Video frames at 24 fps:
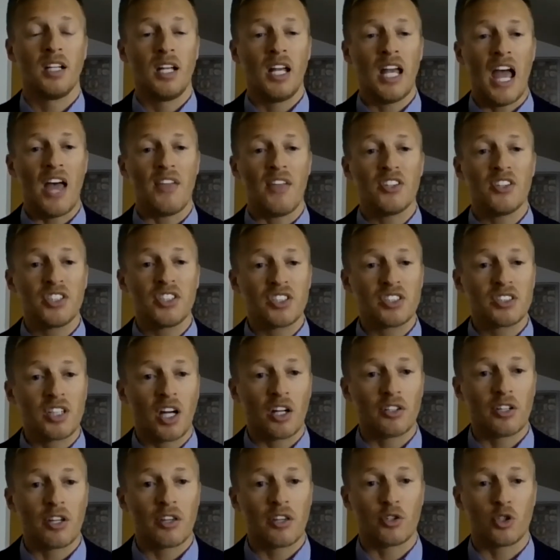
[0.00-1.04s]
And this is
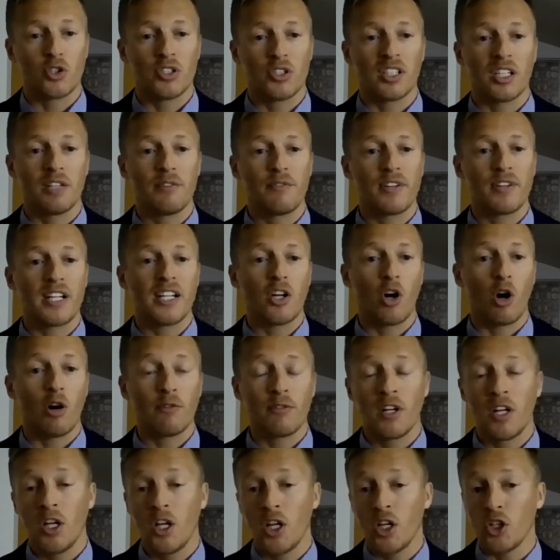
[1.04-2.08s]
done through delivery of
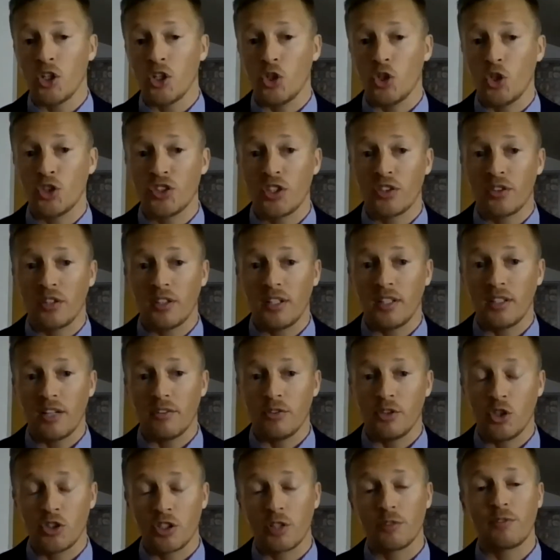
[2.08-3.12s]

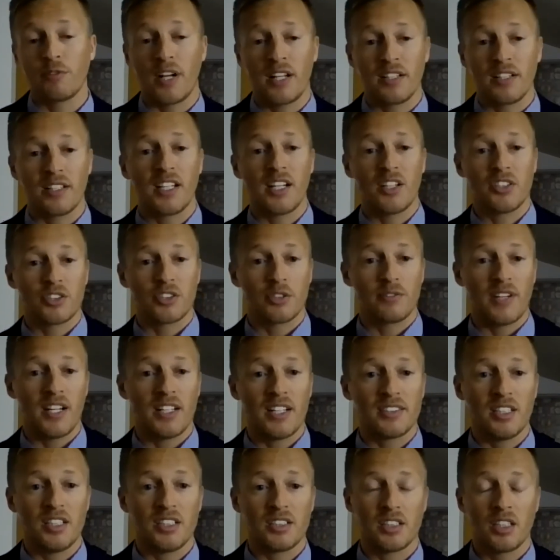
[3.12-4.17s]
user-friendly
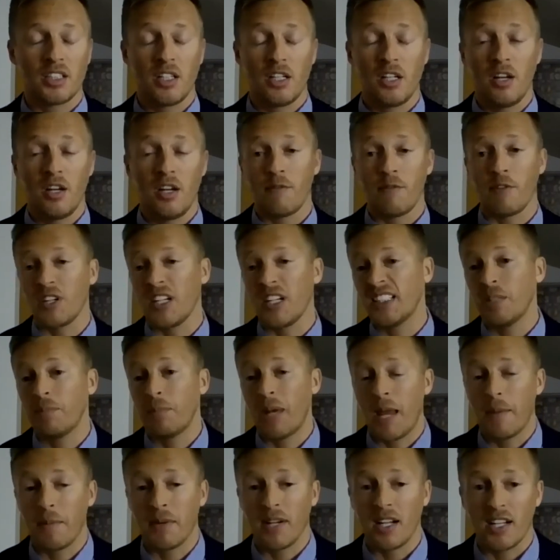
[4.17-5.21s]
interfaces for easy
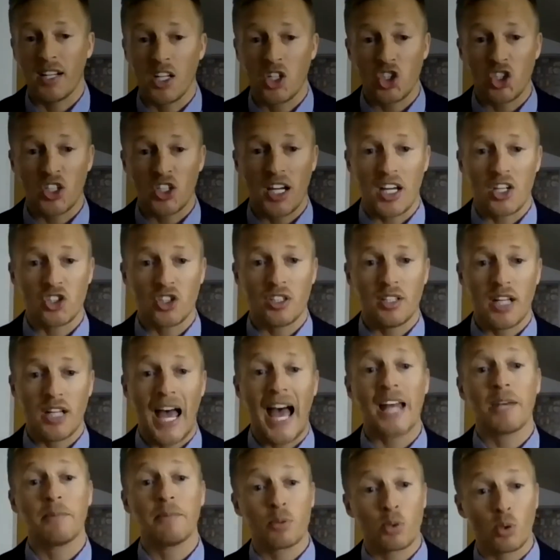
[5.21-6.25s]
payment initiation
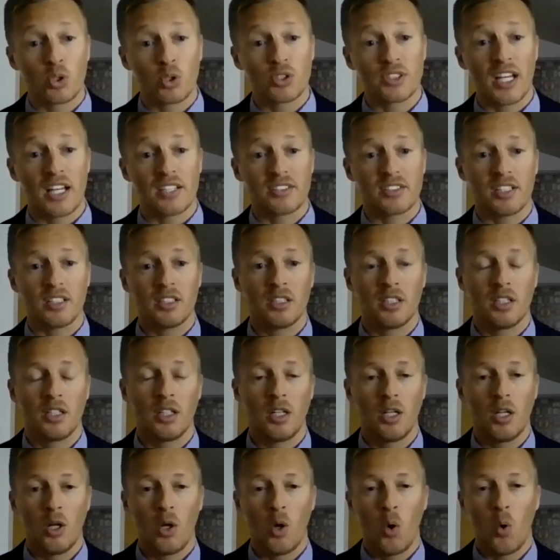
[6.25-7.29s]
and processing,
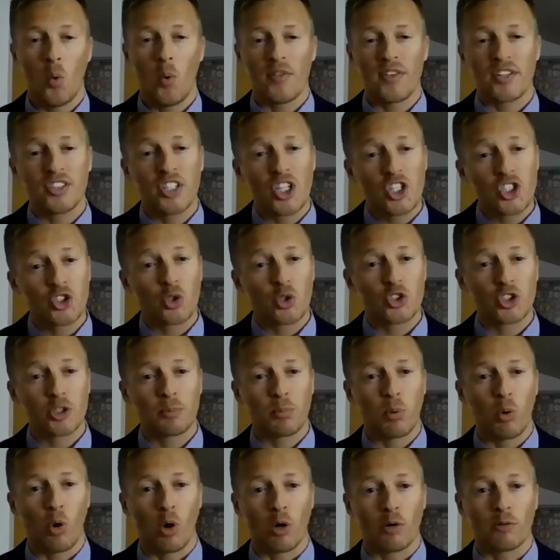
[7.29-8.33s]
with additional
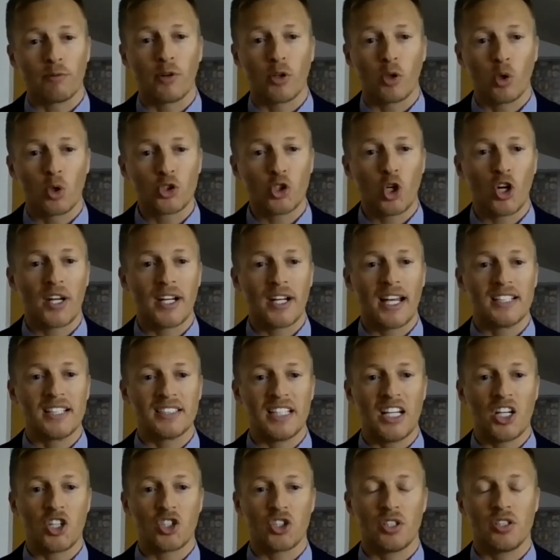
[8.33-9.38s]
support for those
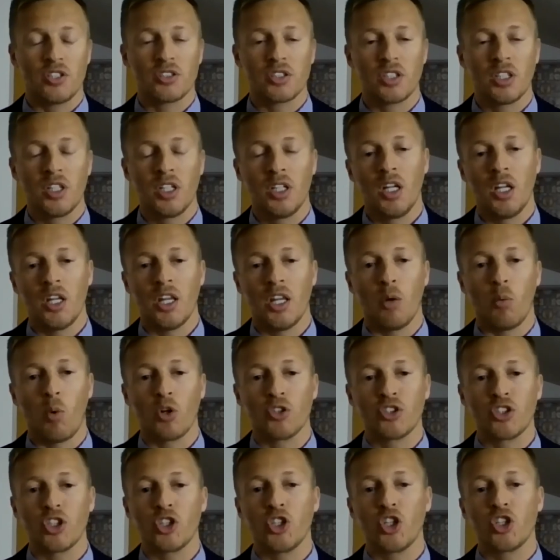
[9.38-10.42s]
organizations that
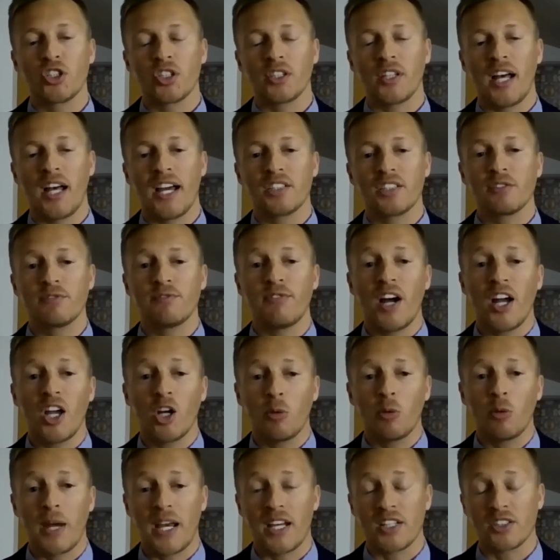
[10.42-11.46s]
want to utilize
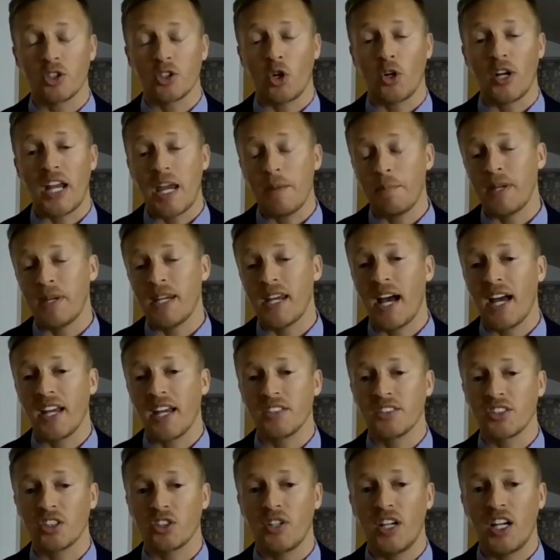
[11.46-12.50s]
file-based or API
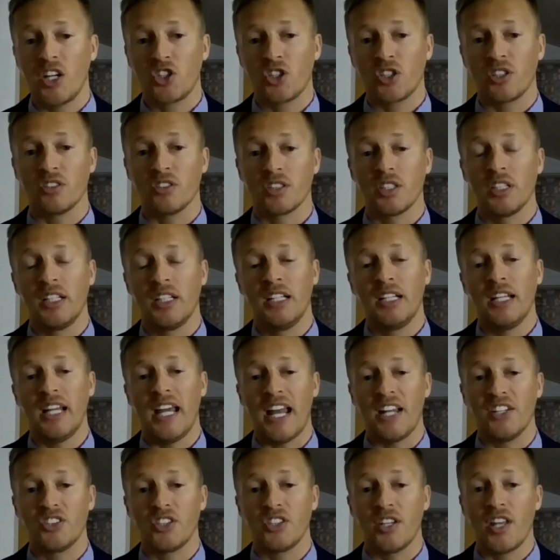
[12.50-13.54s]
integrations
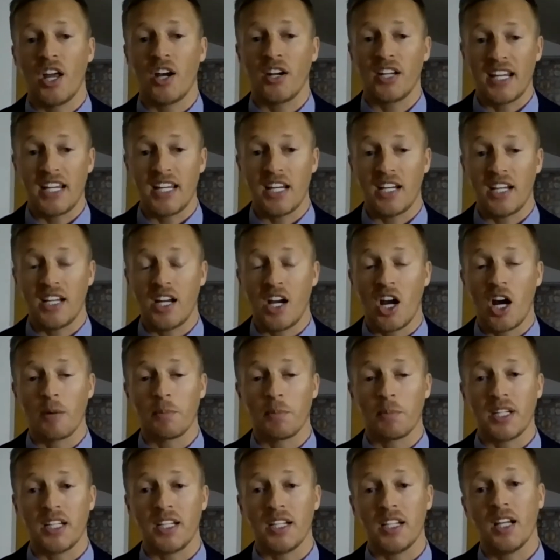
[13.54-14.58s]
into their
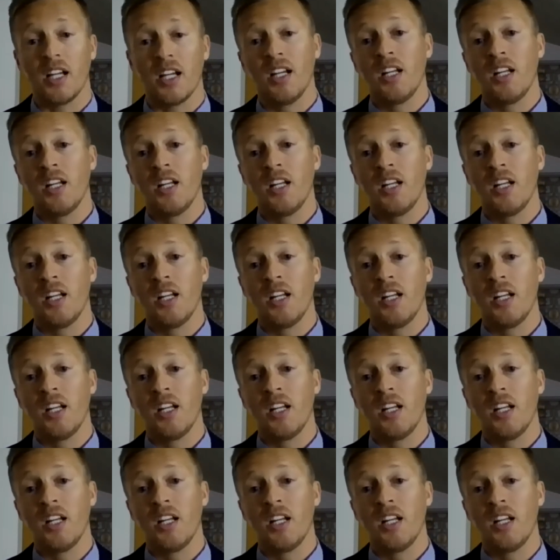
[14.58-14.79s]
ERP,